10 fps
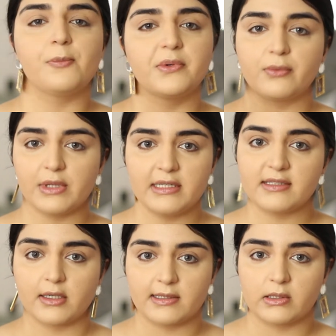Before this
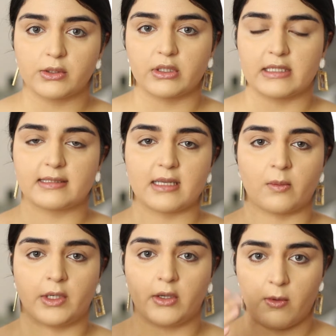starts to crease, I
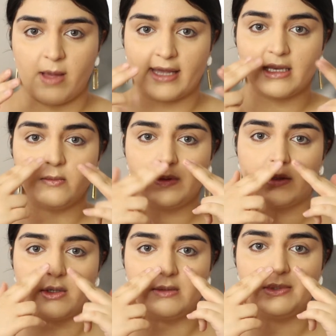want to go back in with the
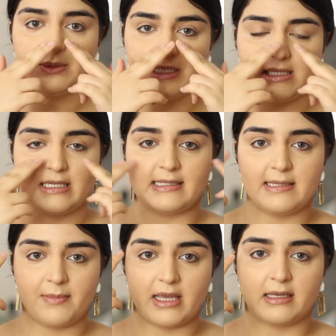Huda Beauty
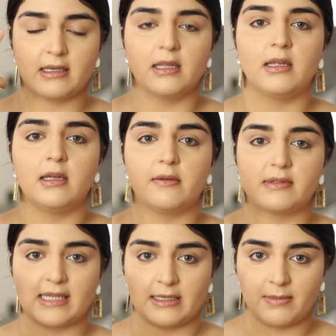Easy Bake
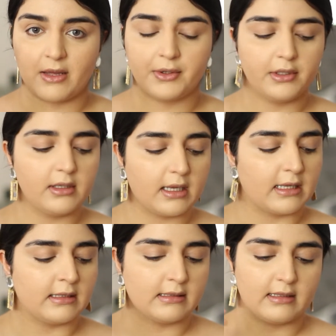setting powder,
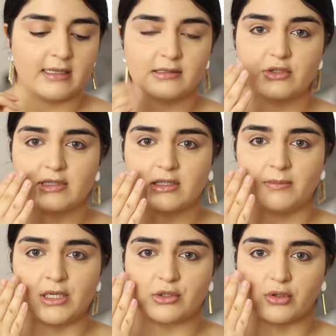and that's just going to
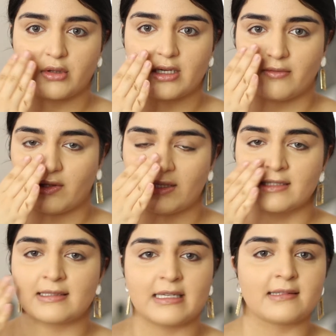make sure that everything
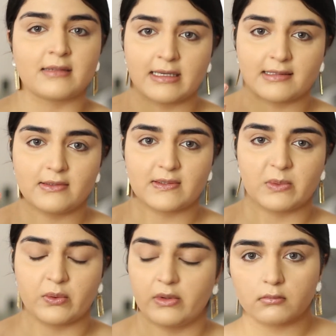stays nice and
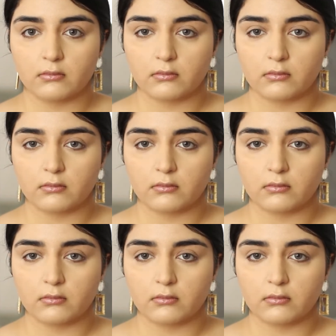smooth.